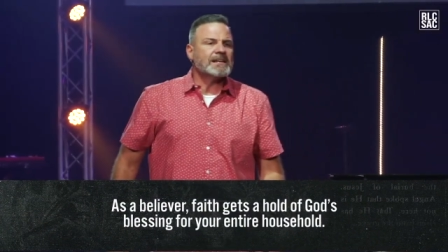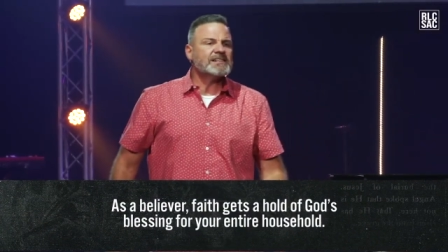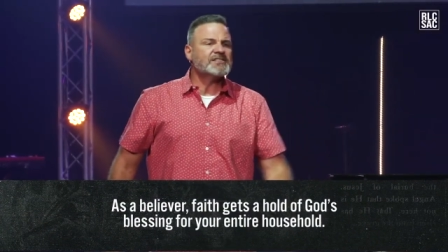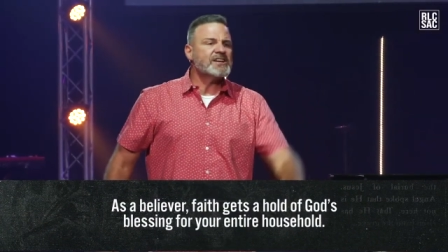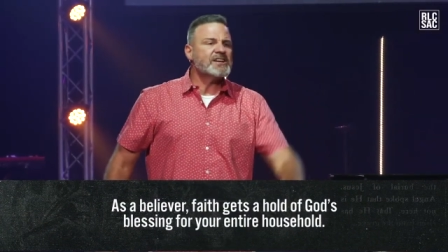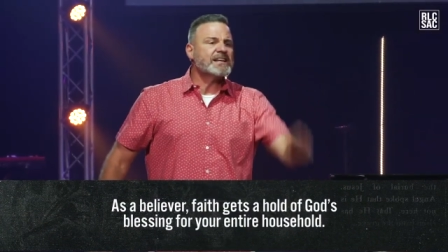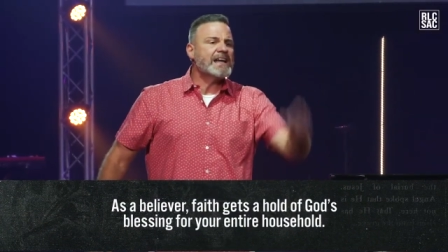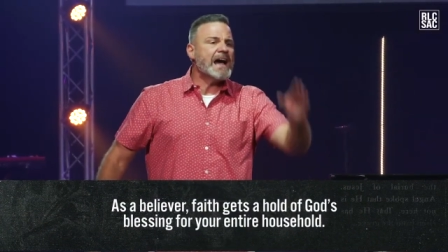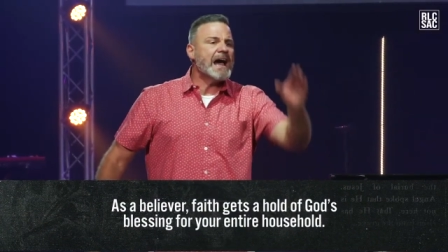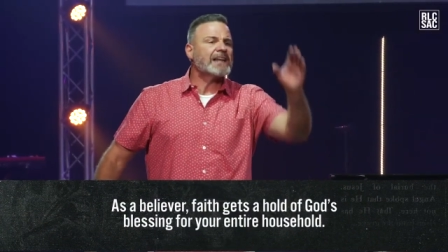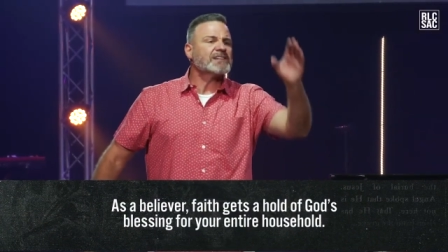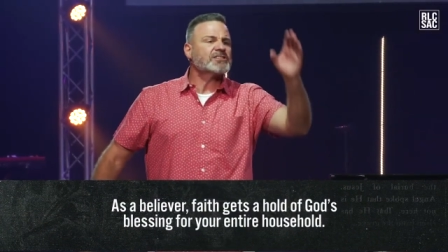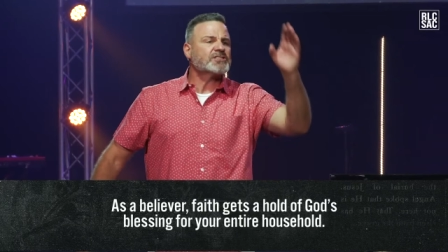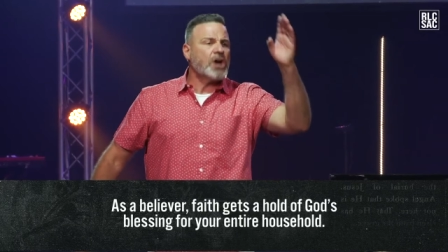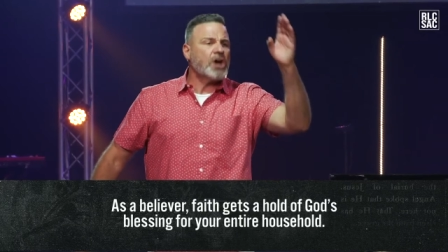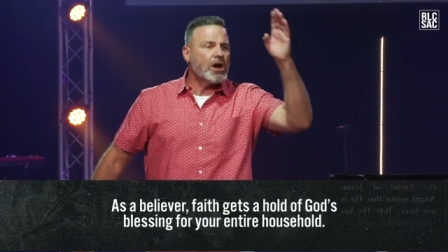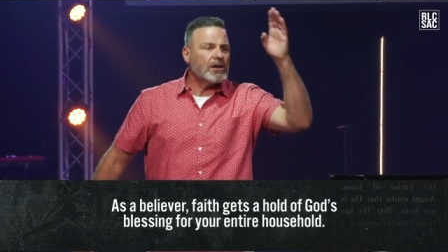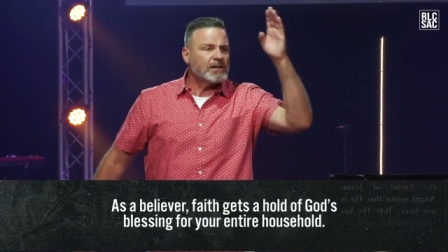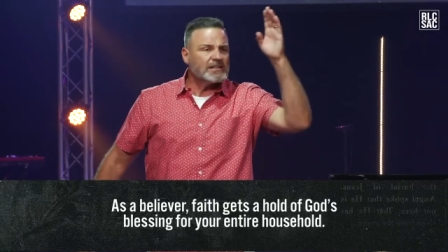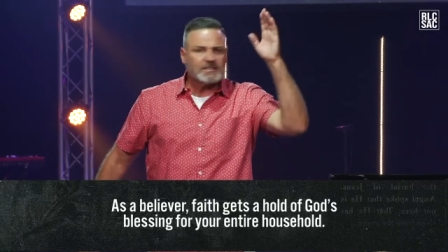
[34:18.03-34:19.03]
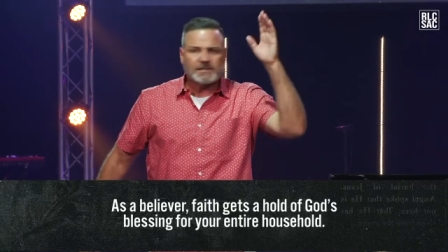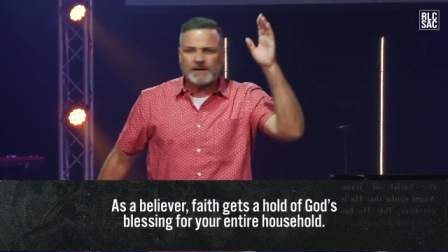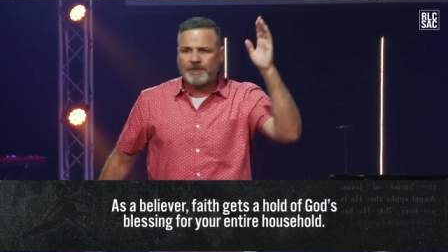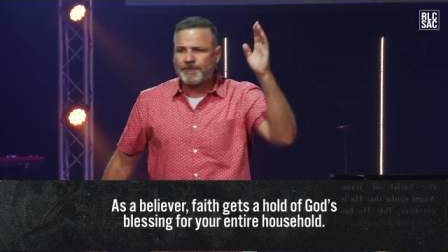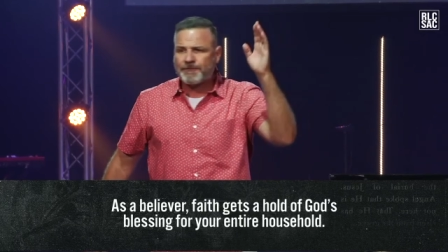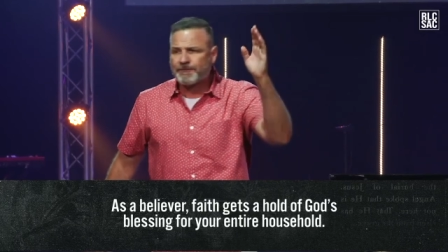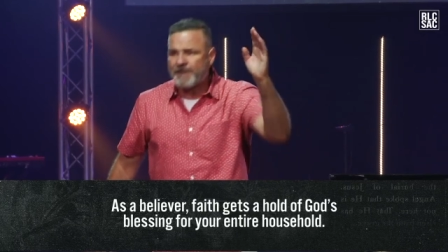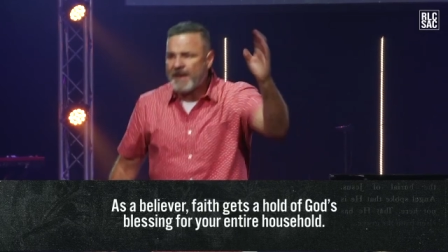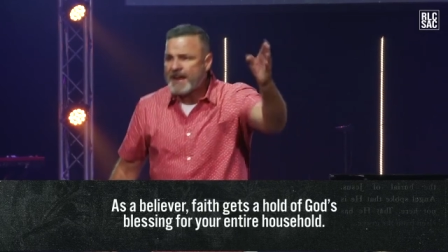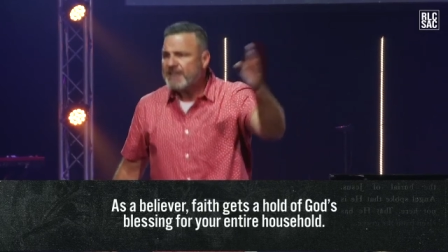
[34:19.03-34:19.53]
Listen, God has called us
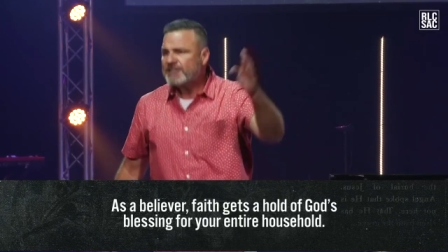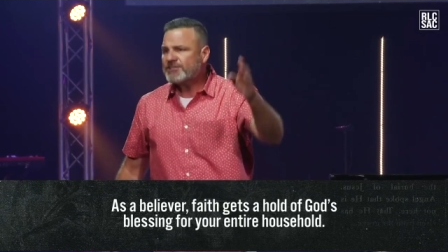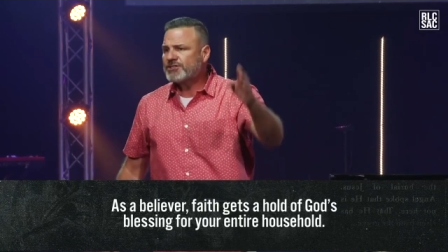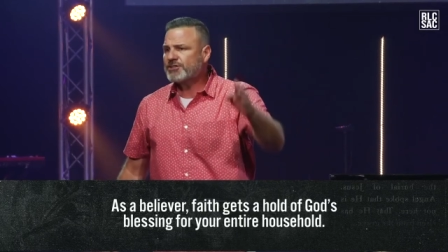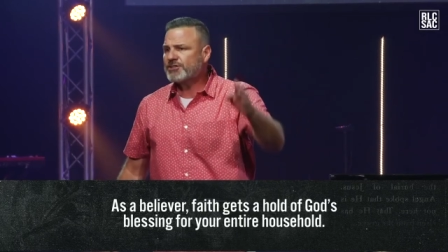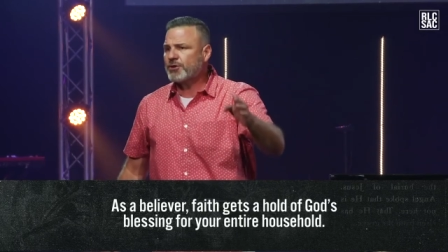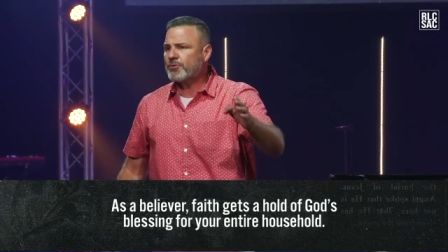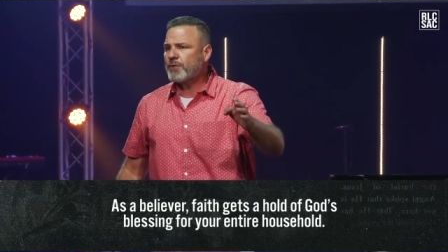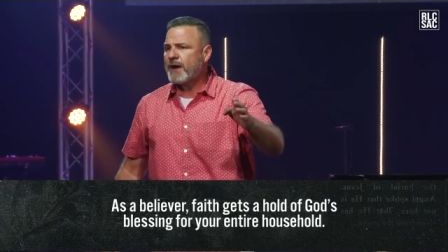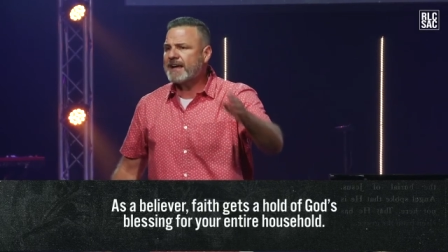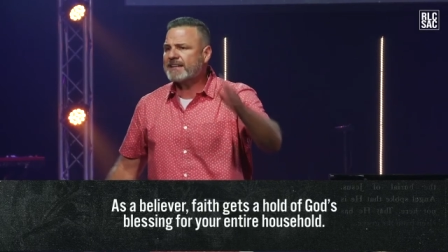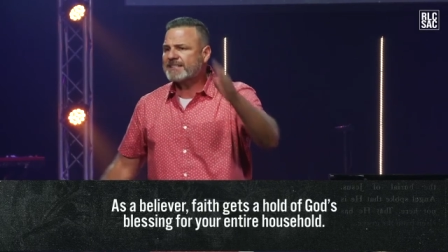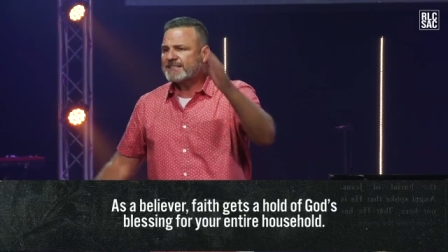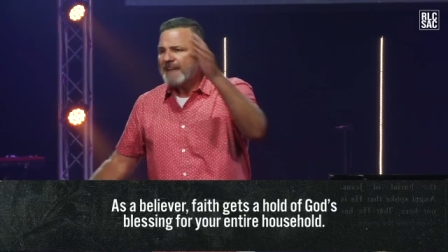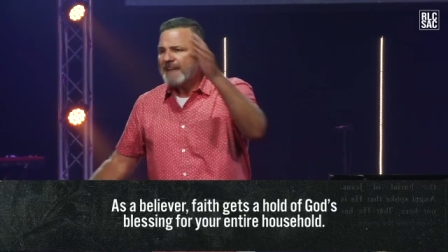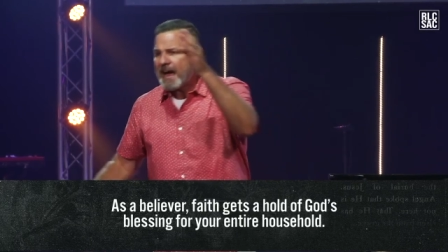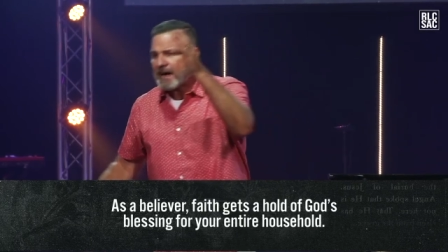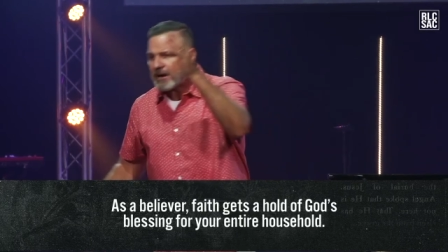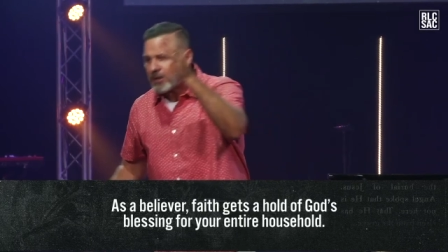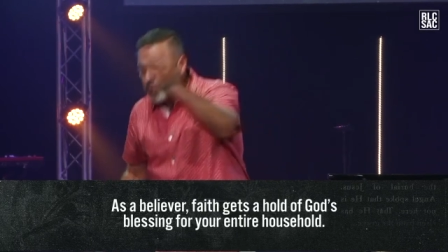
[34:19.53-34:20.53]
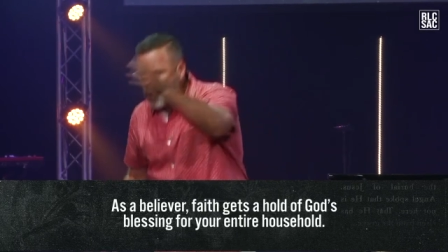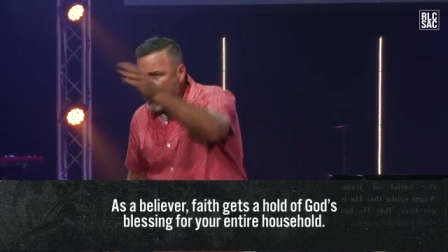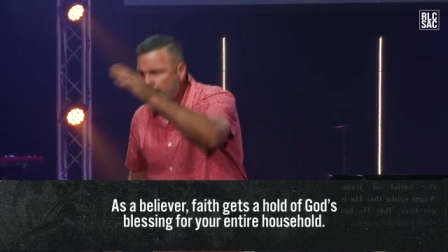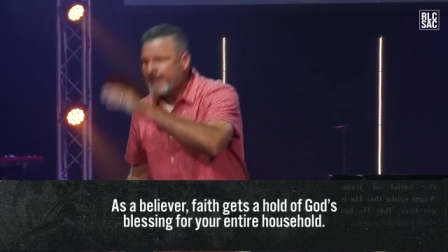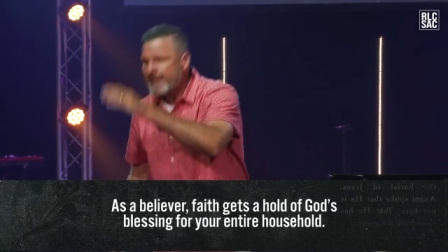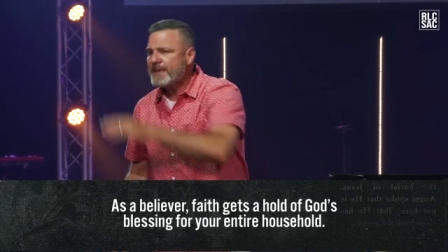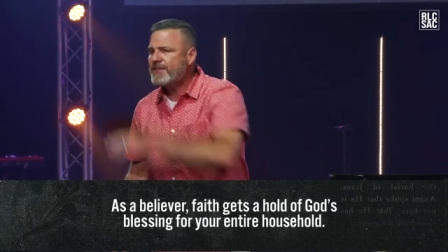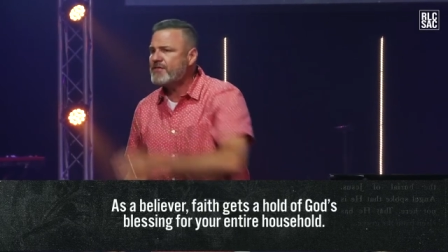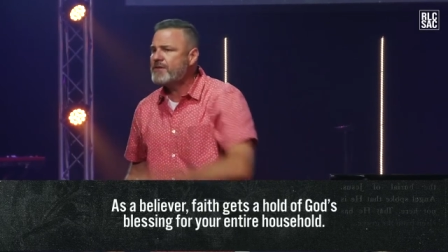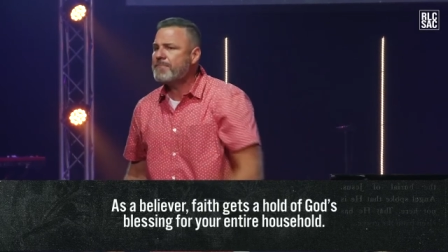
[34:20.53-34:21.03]
to finish the race, not
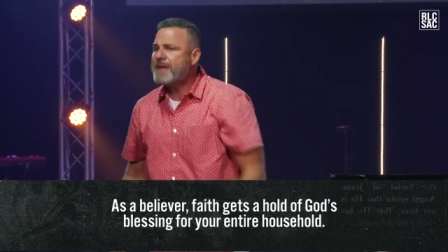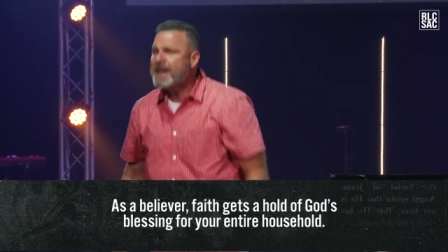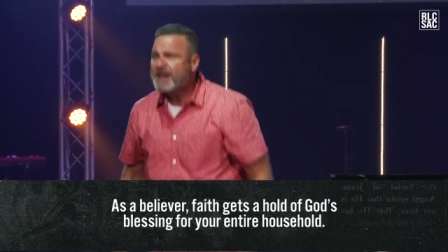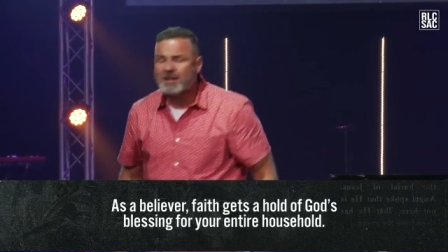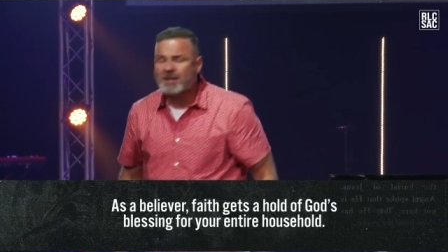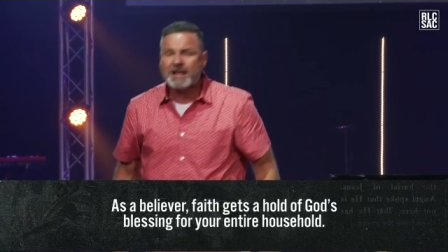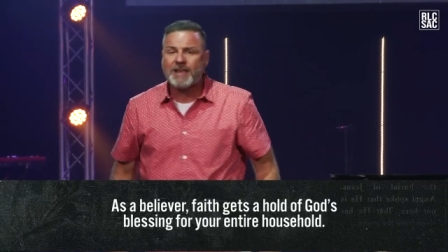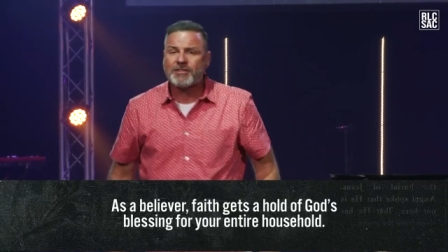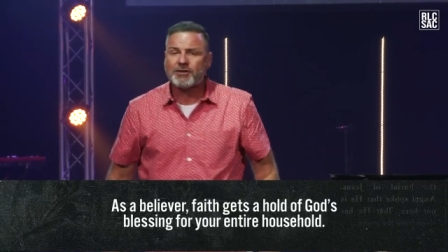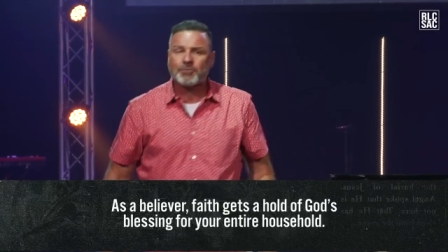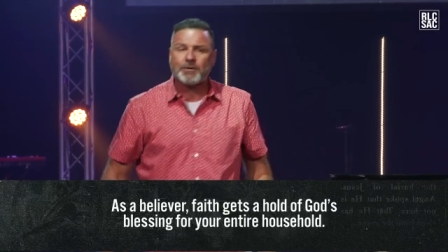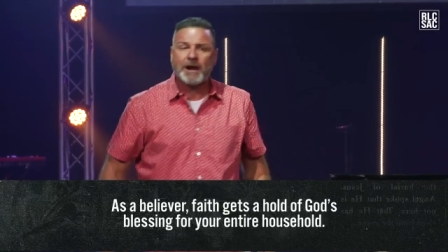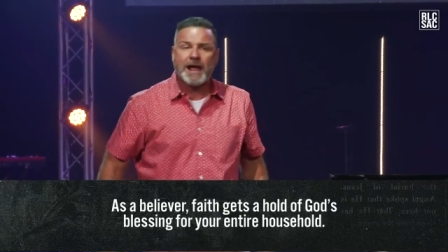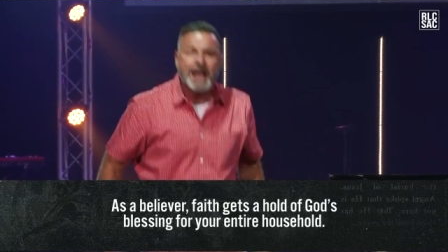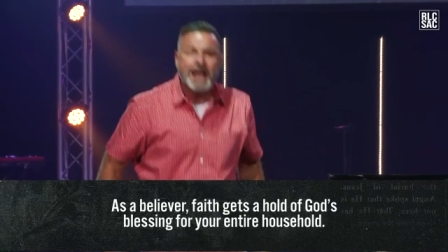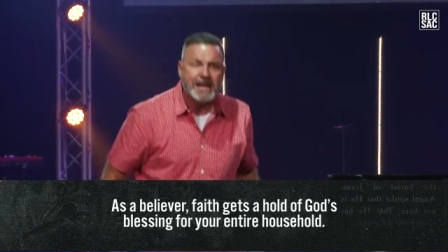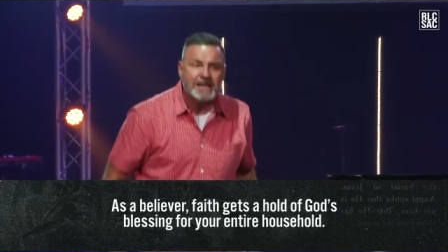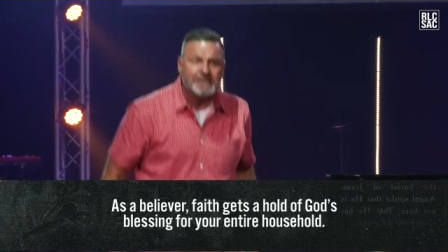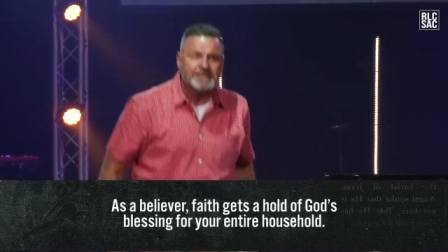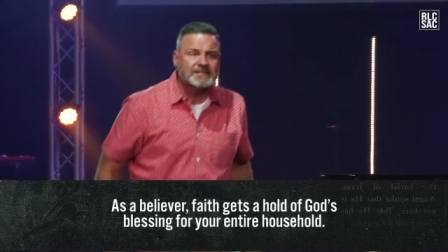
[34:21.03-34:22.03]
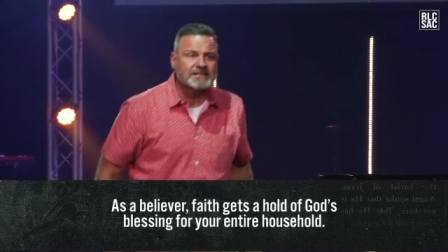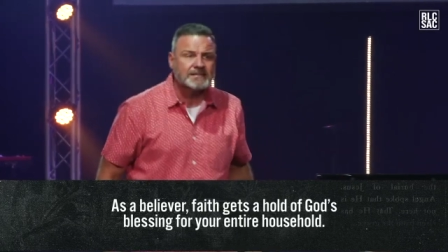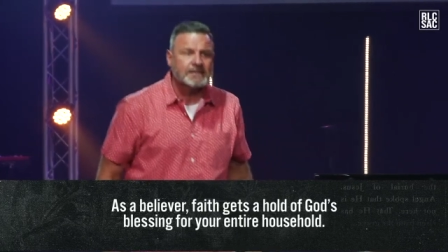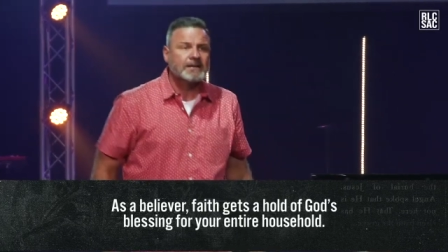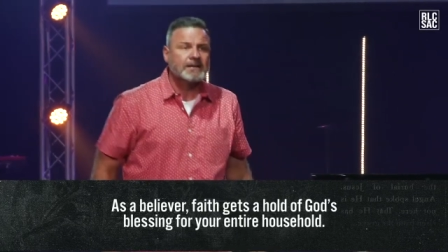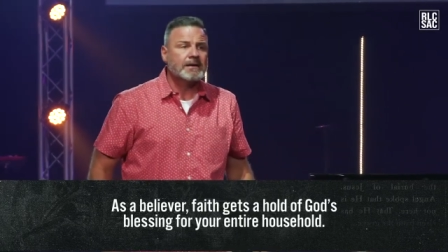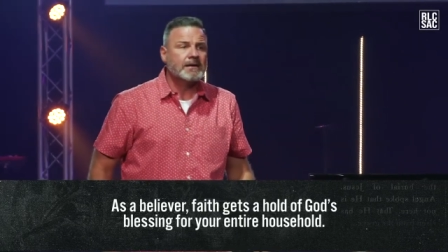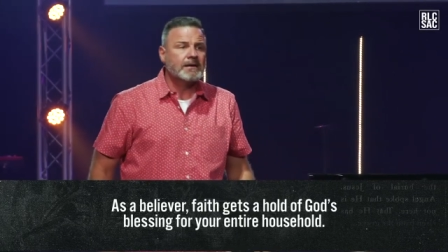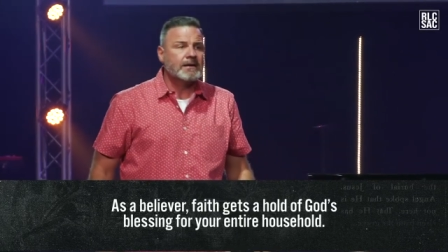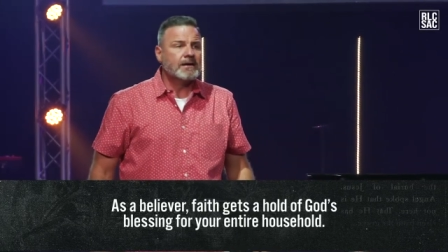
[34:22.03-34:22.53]
quit in the middle of the race.